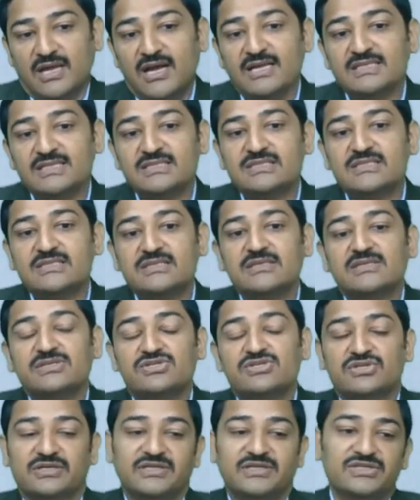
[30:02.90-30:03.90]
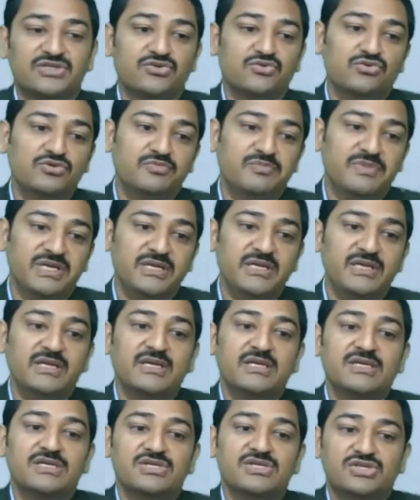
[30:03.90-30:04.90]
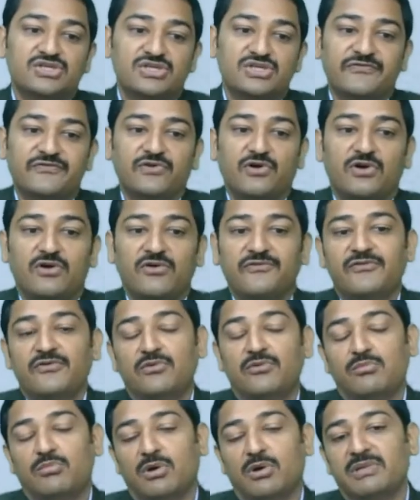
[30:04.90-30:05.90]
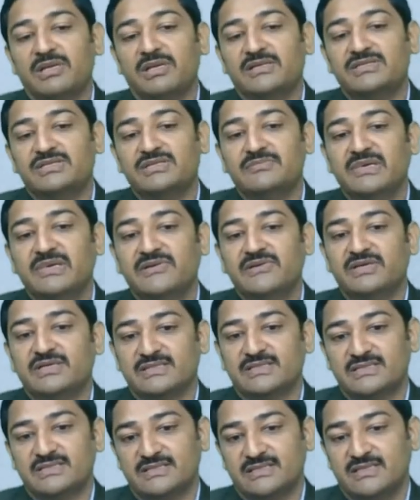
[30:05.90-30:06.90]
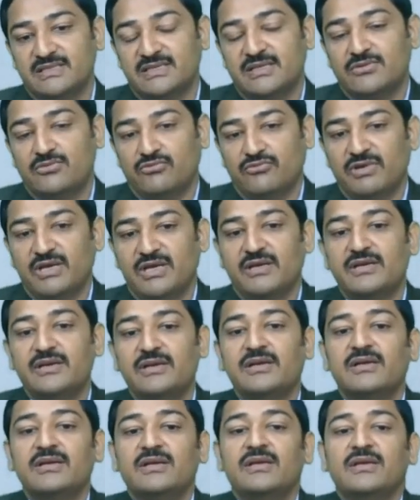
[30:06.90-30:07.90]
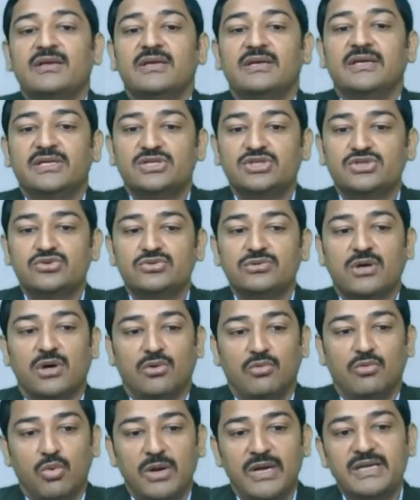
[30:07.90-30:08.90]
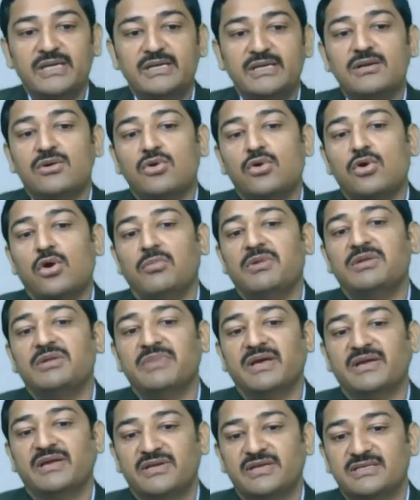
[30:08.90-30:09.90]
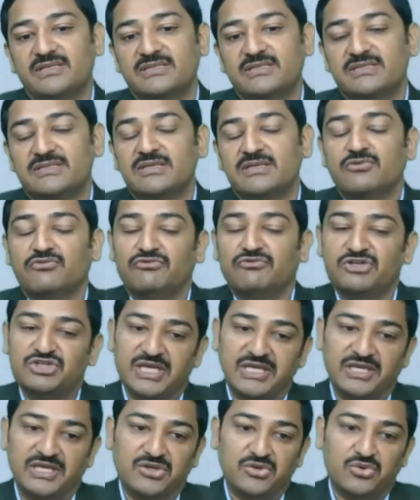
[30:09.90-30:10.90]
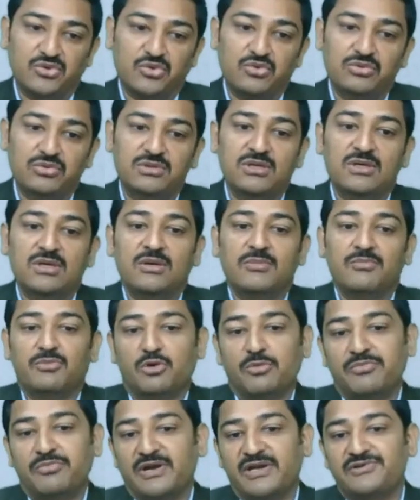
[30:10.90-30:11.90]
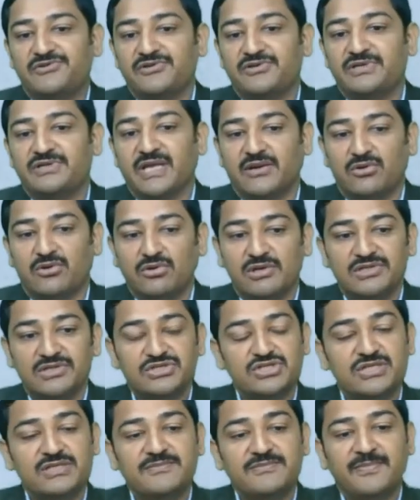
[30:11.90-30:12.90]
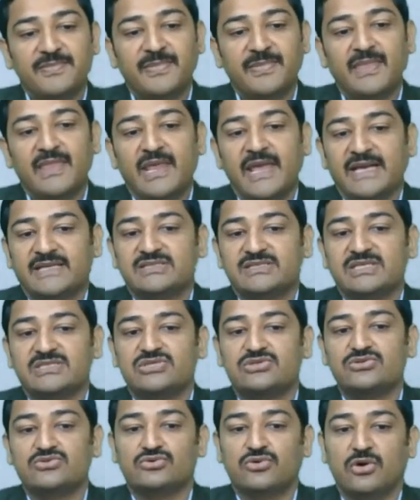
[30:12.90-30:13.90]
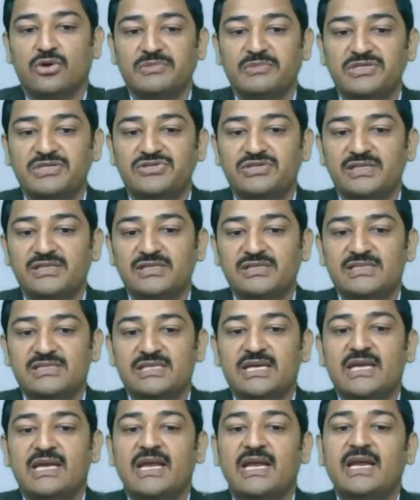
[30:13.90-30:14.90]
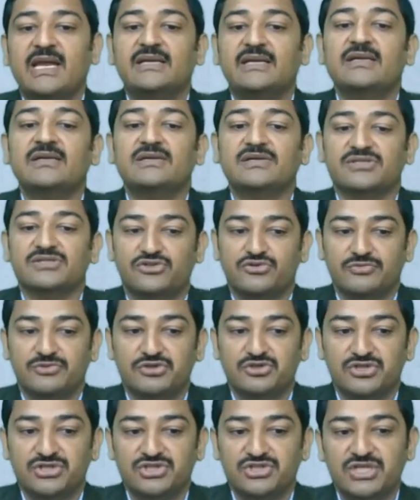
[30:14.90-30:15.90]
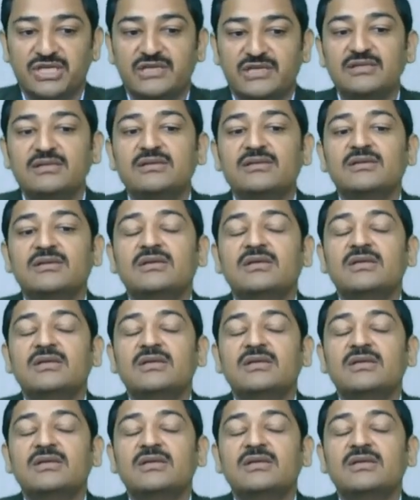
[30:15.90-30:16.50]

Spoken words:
last strategy could be shift of mobility barriers, where it should avoid common barriers, which can include proprietary technology, access to raw materials, and distribution channel.